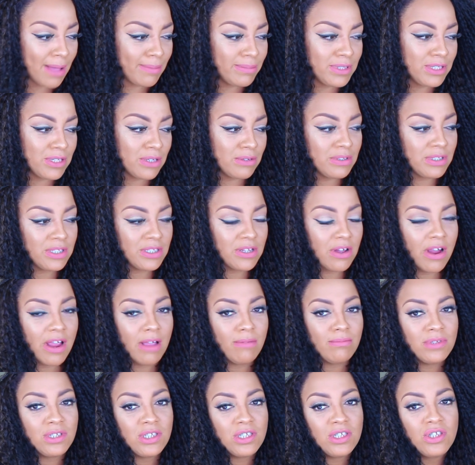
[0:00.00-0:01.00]
I'm so sorry.
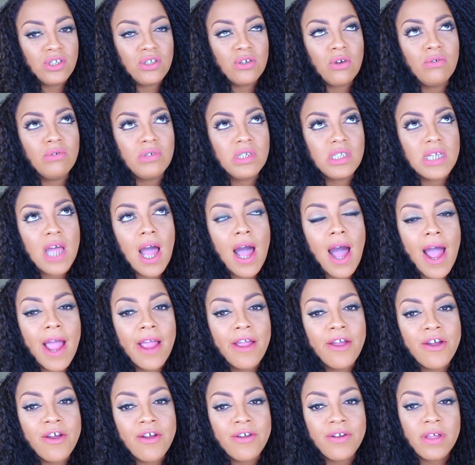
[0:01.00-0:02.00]
I'm so
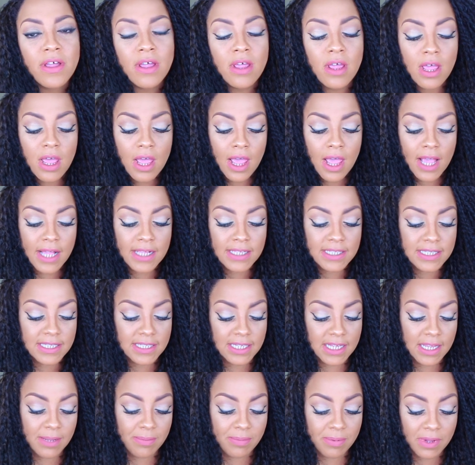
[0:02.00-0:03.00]
tired and
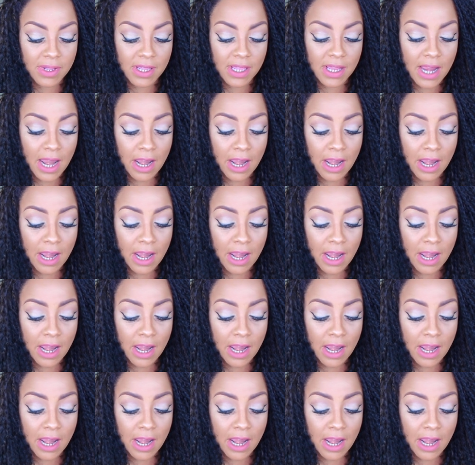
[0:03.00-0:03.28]
sleepy.